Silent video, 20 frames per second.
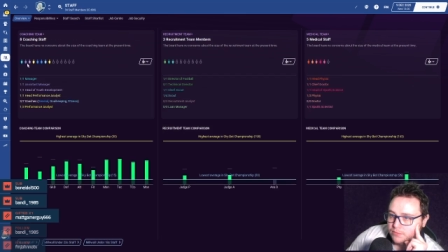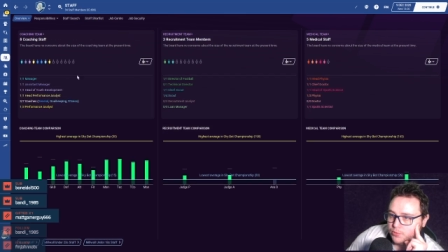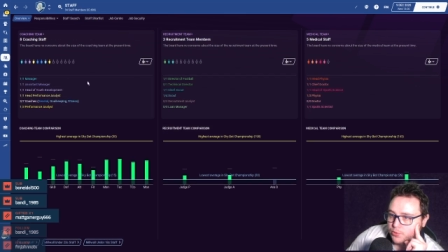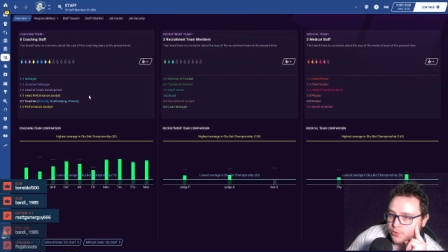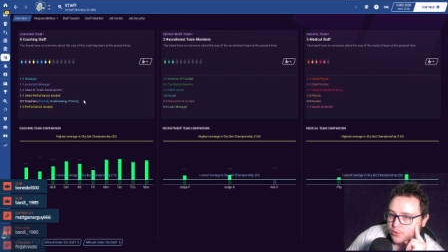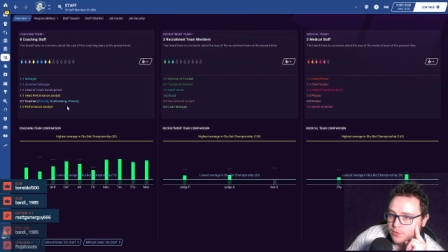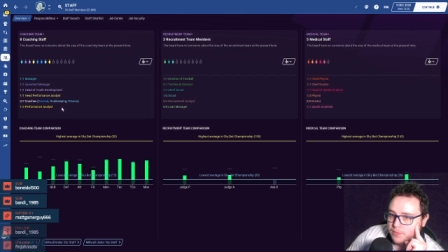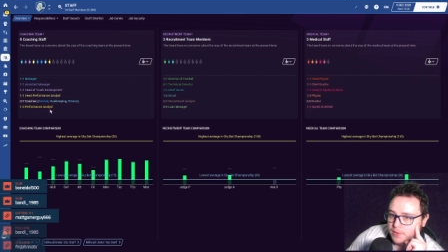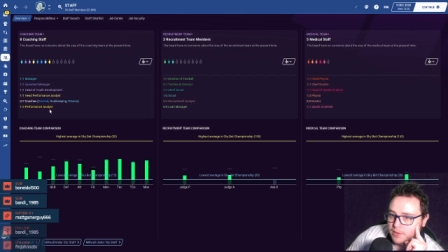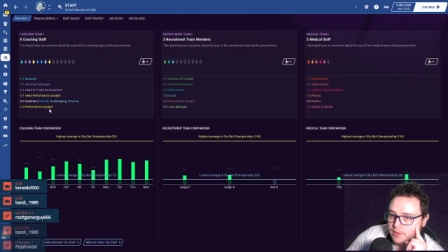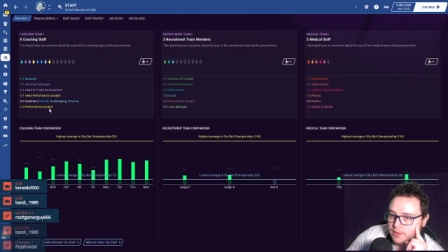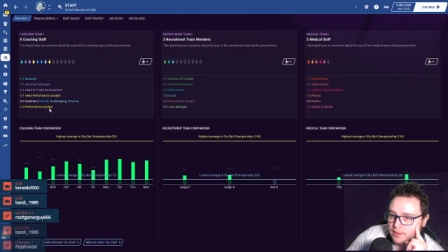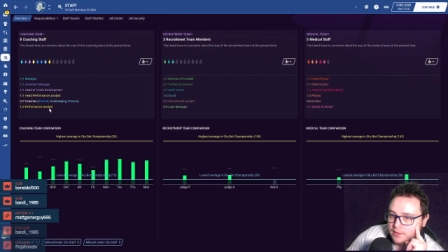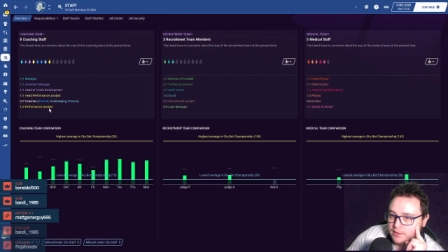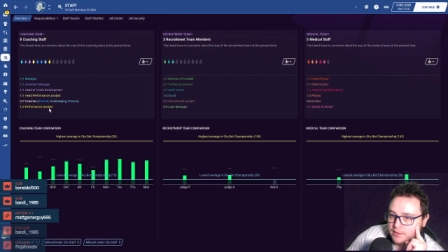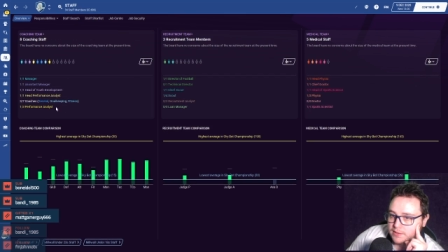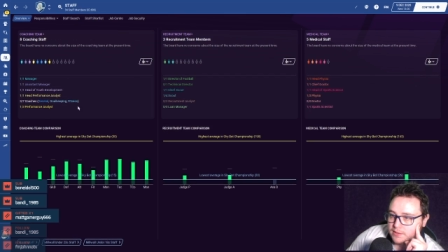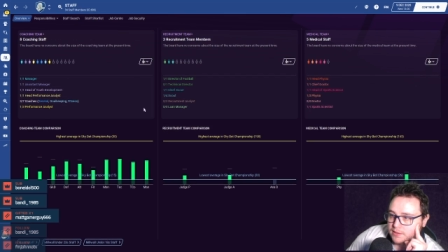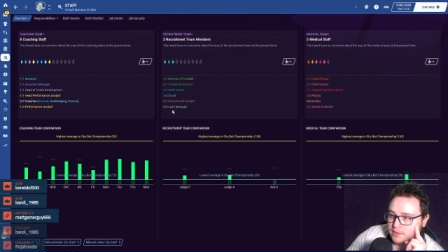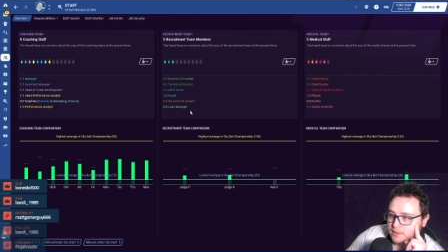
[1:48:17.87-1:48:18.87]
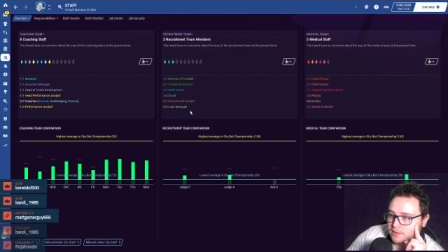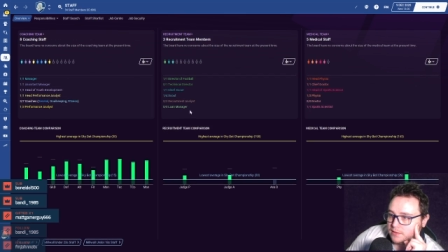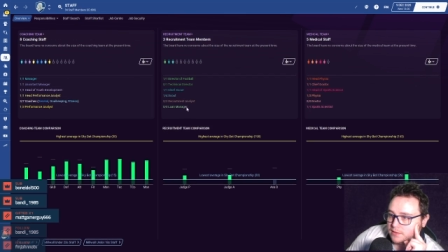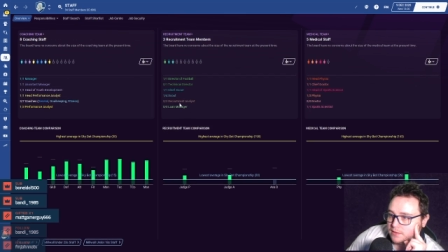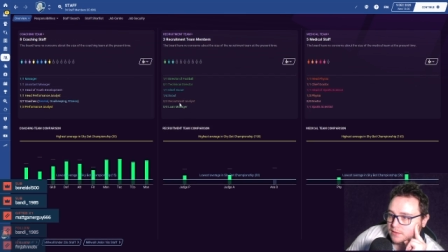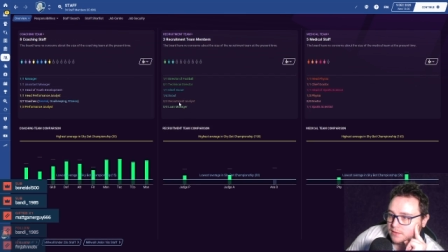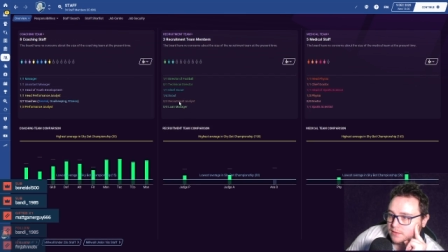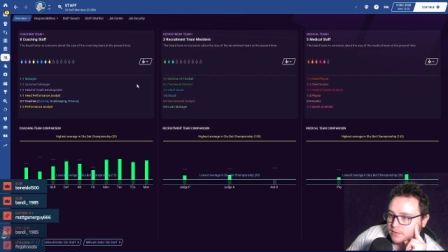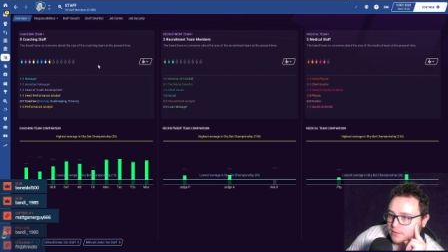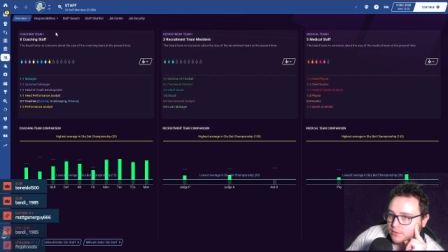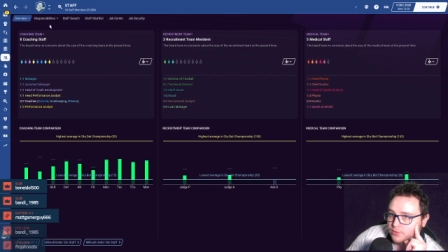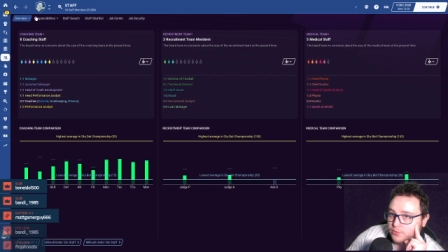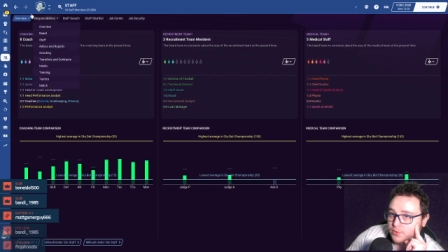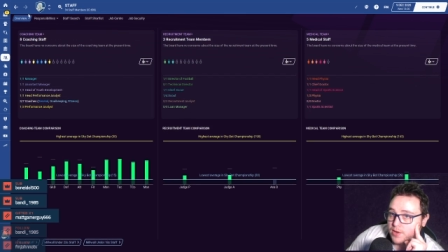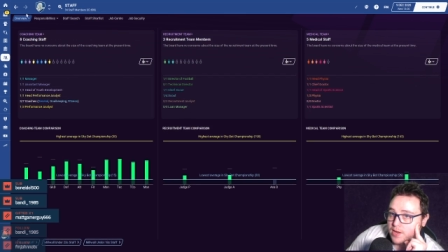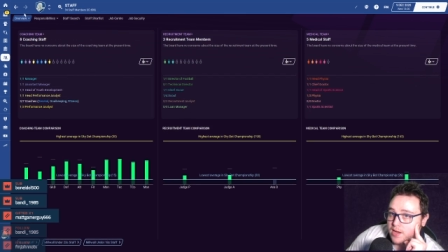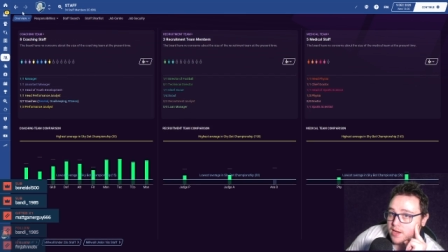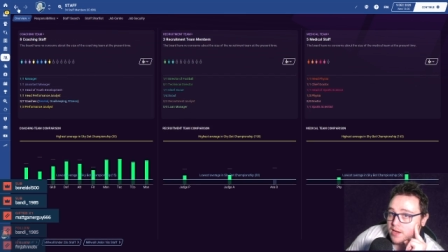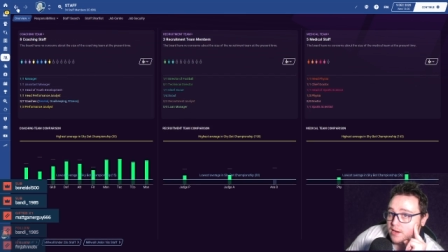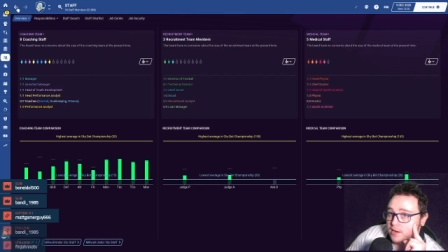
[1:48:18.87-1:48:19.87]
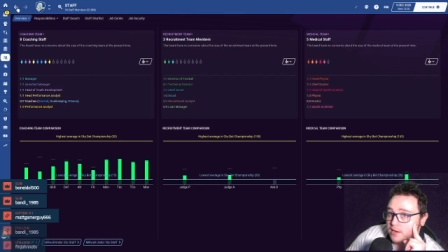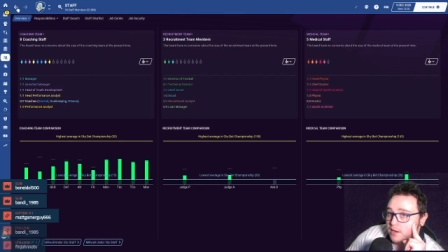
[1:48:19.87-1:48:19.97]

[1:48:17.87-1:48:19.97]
recruitment analysis? Three. I